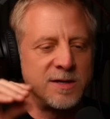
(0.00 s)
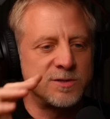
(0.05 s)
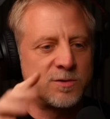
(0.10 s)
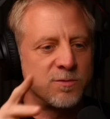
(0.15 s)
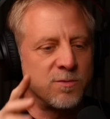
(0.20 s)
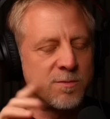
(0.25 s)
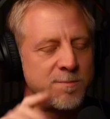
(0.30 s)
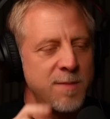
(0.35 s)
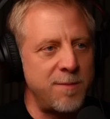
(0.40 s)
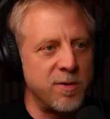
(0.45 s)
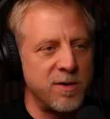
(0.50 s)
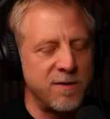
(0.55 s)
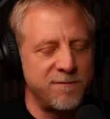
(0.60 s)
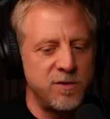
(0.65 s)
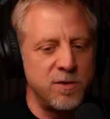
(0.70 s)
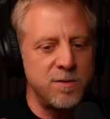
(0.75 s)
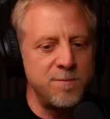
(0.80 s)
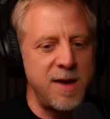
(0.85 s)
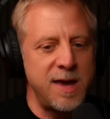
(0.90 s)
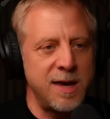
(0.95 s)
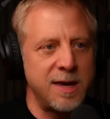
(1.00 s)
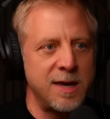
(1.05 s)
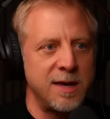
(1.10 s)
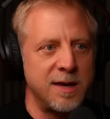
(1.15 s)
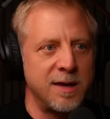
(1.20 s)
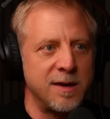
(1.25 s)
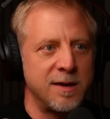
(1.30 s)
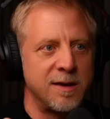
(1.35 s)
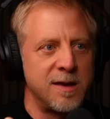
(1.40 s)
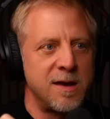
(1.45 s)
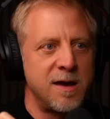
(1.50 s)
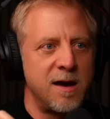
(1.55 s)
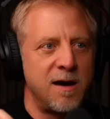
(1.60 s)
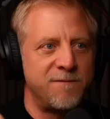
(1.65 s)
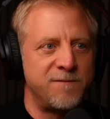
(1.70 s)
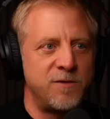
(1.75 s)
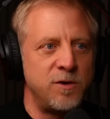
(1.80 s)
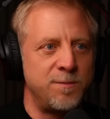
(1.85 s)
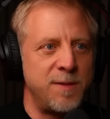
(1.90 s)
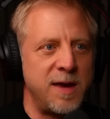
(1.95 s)
So remember, if you're making a
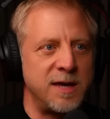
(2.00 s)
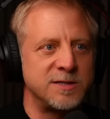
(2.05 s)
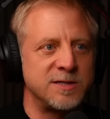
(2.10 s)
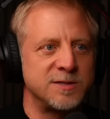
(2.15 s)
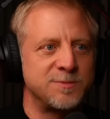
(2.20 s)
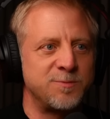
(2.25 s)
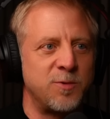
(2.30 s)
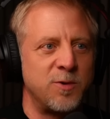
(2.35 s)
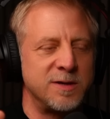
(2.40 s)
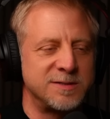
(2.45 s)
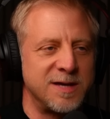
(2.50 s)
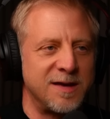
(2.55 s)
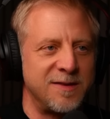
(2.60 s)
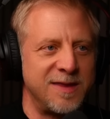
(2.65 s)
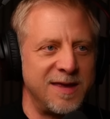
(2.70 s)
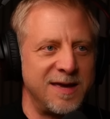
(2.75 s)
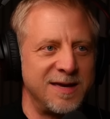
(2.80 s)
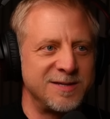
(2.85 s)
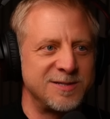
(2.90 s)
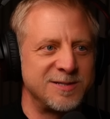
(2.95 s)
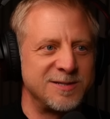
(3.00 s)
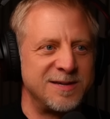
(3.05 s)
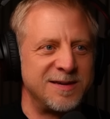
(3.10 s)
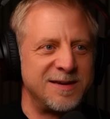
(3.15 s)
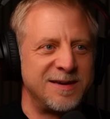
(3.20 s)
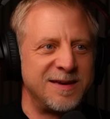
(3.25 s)
few basis points on this